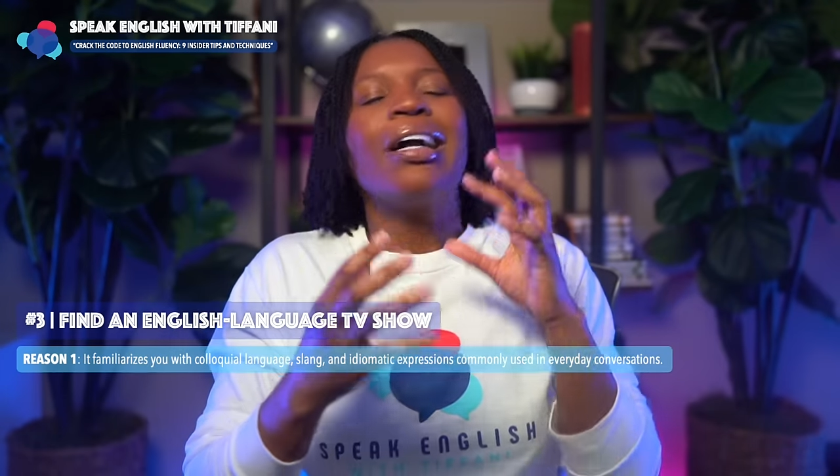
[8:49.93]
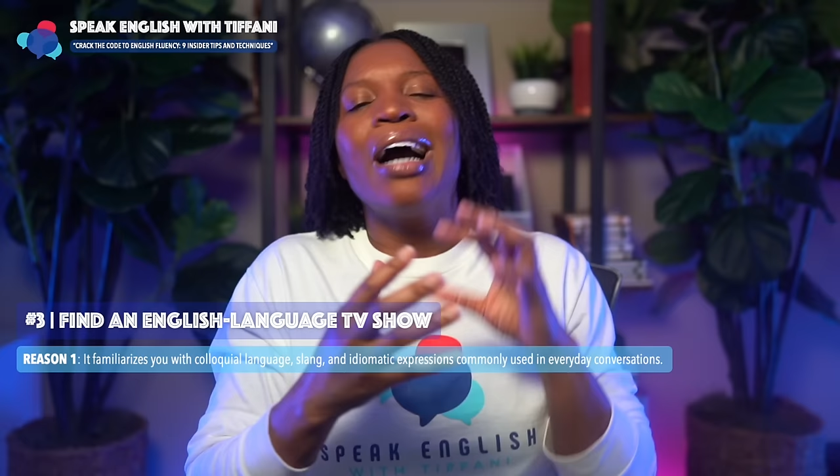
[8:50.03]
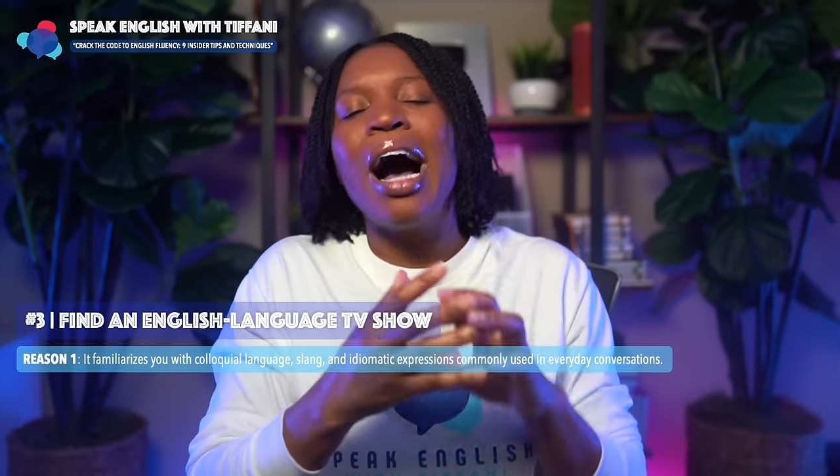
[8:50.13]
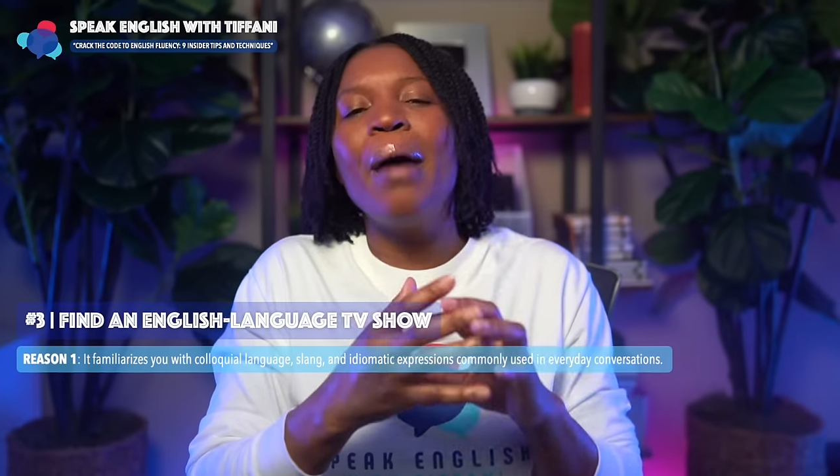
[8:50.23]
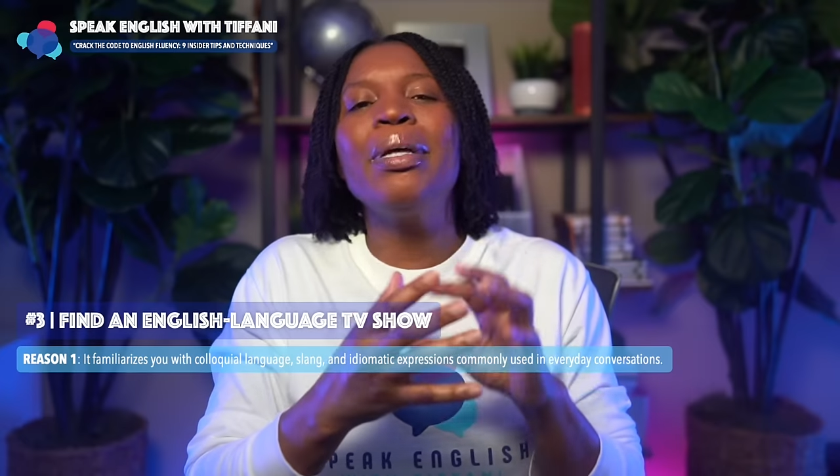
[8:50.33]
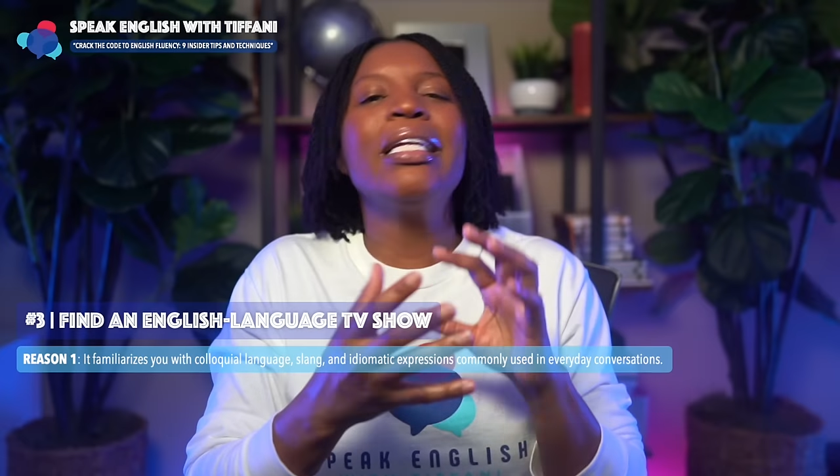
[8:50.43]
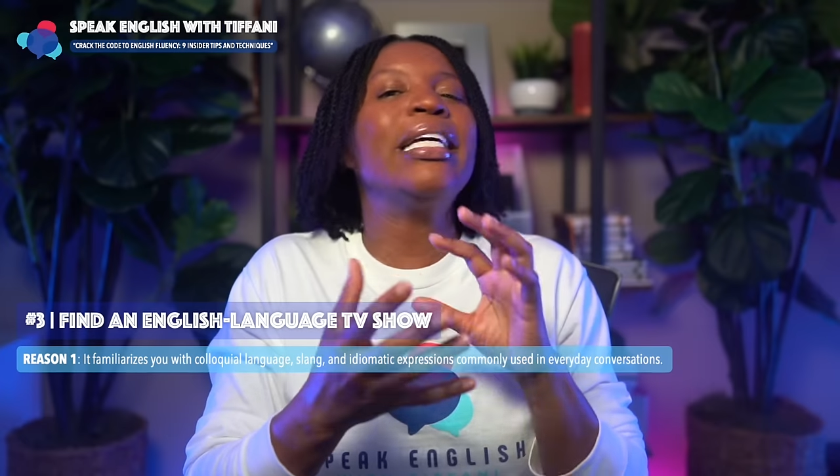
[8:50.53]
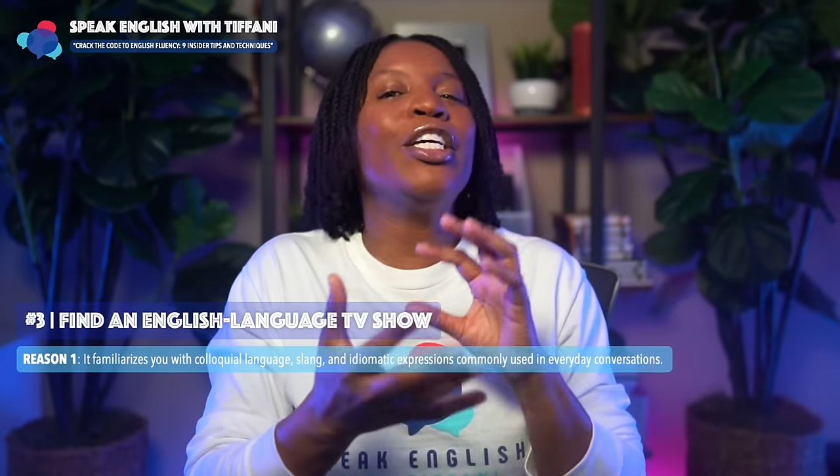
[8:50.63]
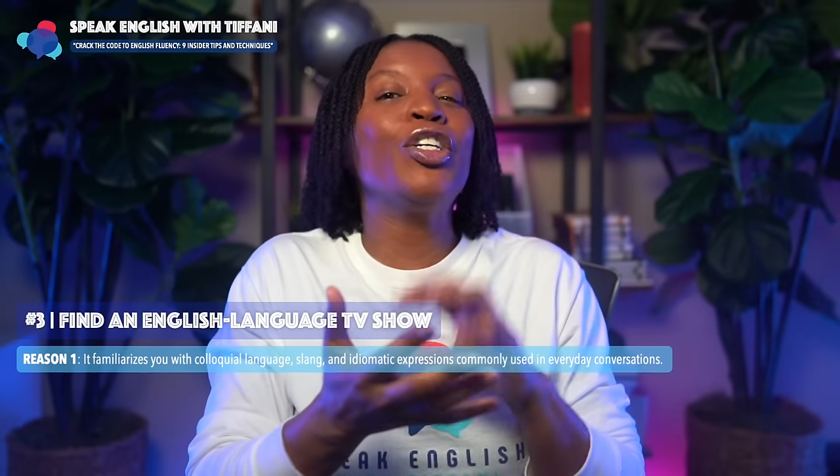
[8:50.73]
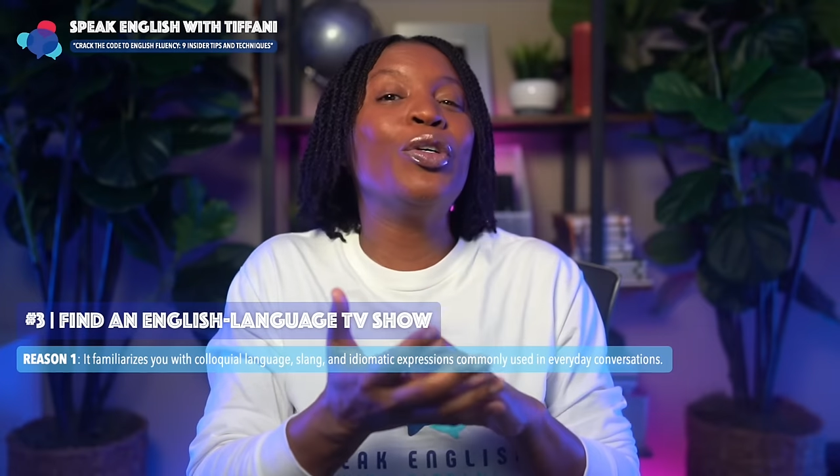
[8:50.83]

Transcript: commonly